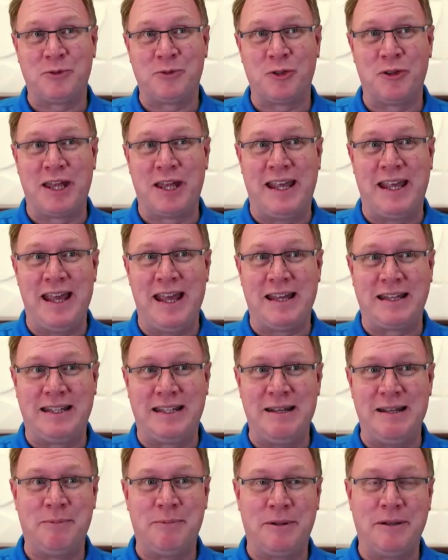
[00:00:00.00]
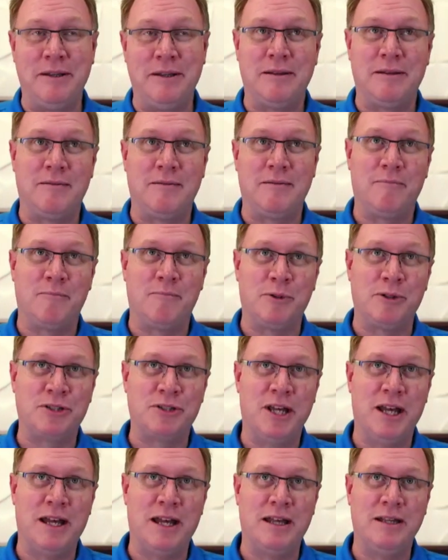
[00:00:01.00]
So they can't keep it per
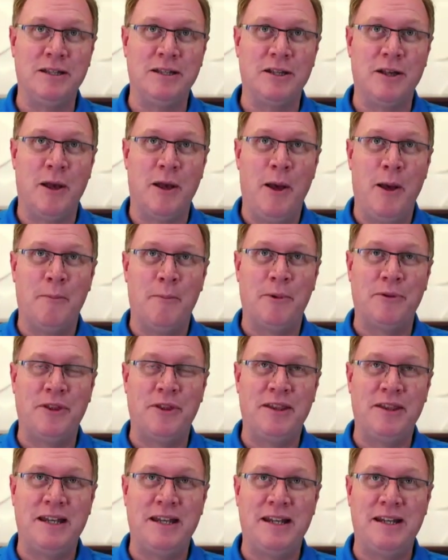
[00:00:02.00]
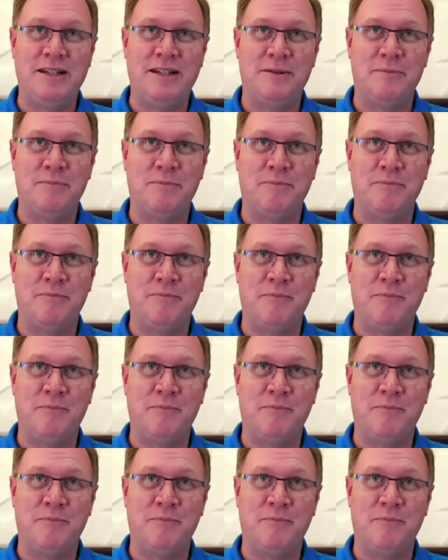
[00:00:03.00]
se. But then they need to,